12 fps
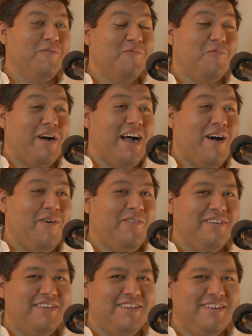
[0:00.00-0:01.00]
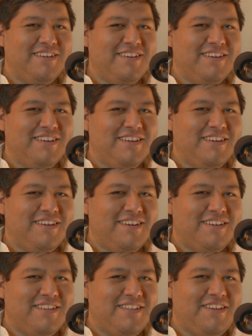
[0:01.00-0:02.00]
Wow. Yeah.
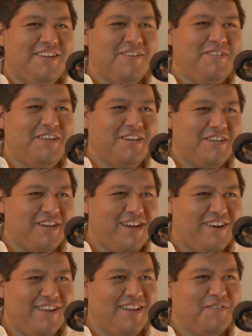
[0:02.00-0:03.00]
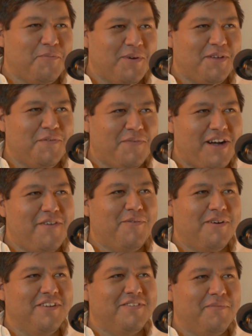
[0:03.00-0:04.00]
Do you know dictionary? That's more than 5
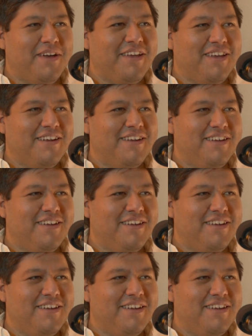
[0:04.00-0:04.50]
words, Manny.